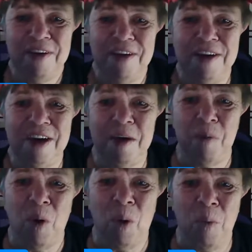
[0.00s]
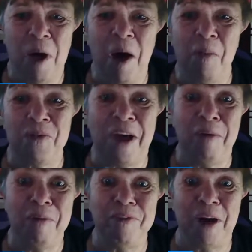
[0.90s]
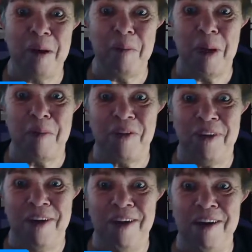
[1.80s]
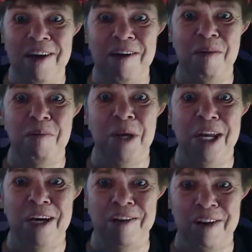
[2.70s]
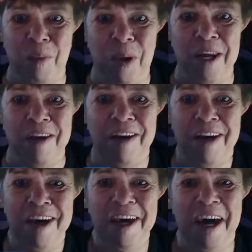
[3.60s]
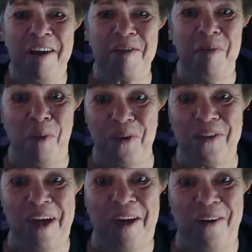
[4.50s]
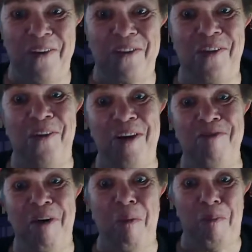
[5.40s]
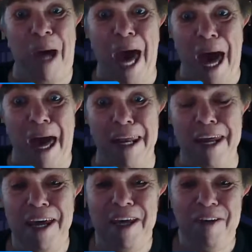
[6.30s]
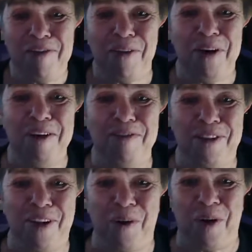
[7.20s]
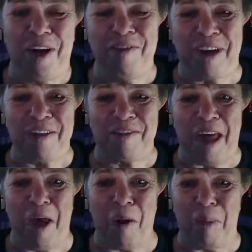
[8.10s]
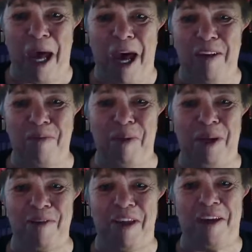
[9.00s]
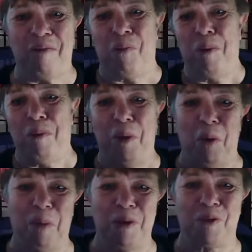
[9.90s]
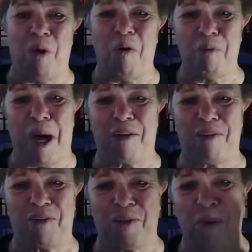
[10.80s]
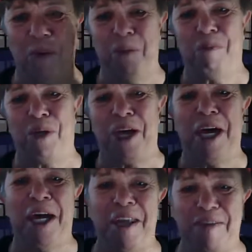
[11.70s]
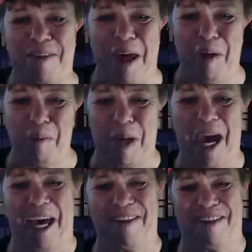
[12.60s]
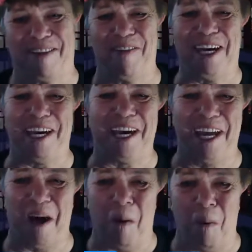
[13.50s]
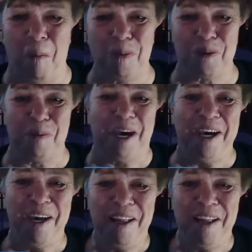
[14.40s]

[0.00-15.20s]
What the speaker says: He came home. I was out of Diet Pepsi, and he immediately went, and he had his motorcycle, so he felt bad. So he's got saddlebags, but he's like ripping open 12 packs of soda and putting it in his saddlebags so he can get it home to me.